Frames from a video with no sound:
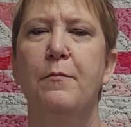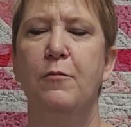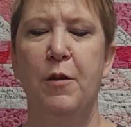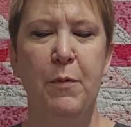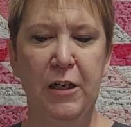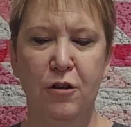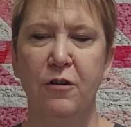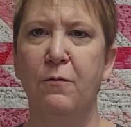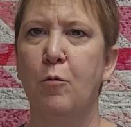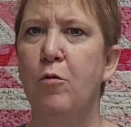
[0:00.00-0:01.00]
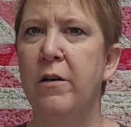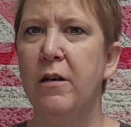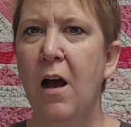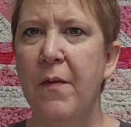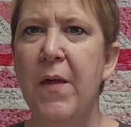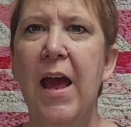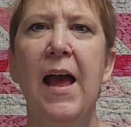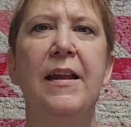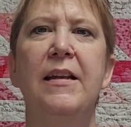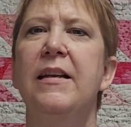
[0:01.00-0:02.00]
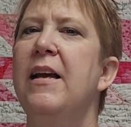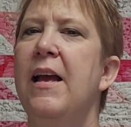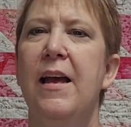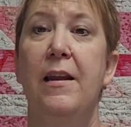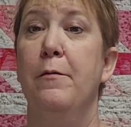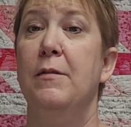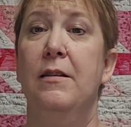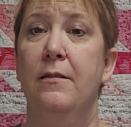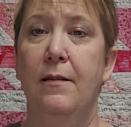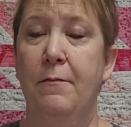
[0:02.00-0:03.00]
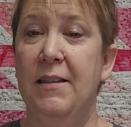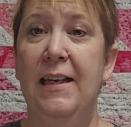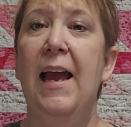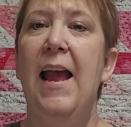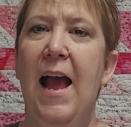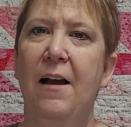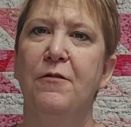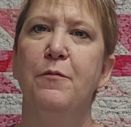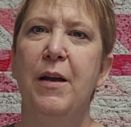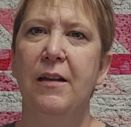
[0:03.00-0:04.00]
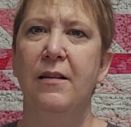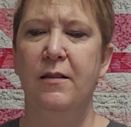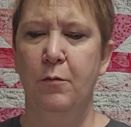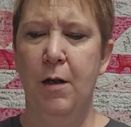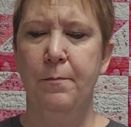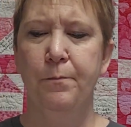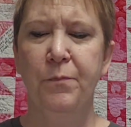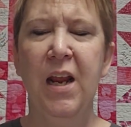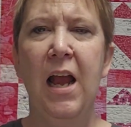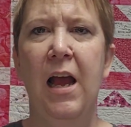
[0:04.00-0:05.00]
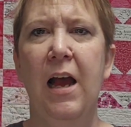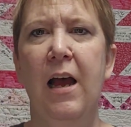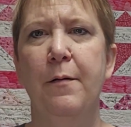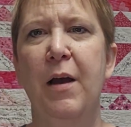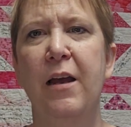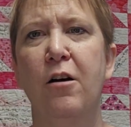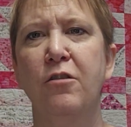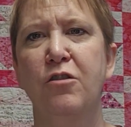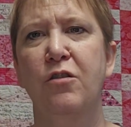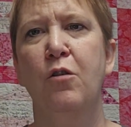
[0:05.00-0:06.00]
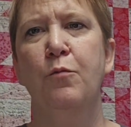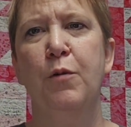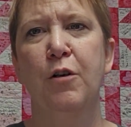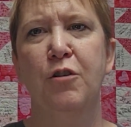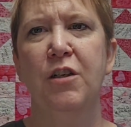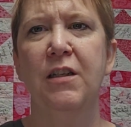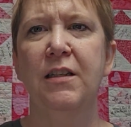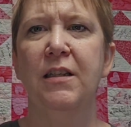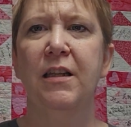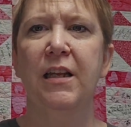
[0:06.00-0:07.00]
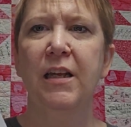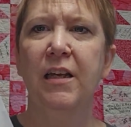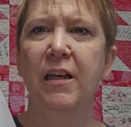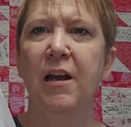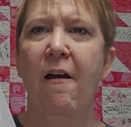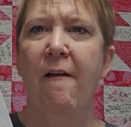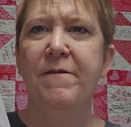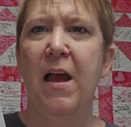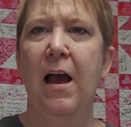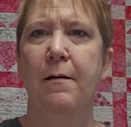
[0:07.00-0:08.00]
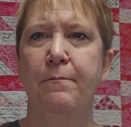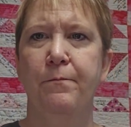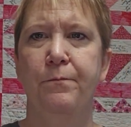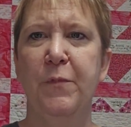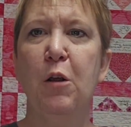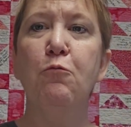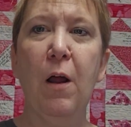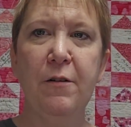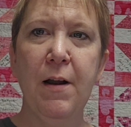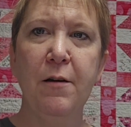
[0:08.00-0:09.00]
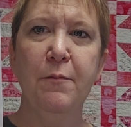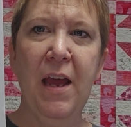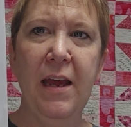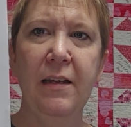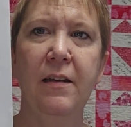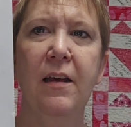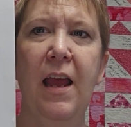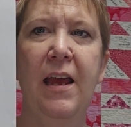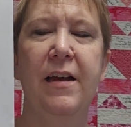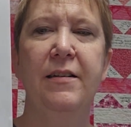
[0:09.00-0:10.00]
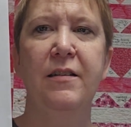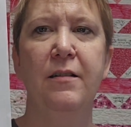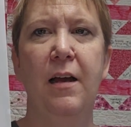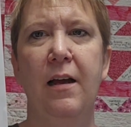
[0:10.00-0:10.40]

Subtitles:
with pictures from QuiltCon that had it, and I was like, I have to make this one. I also purchased the Runaround Bag, and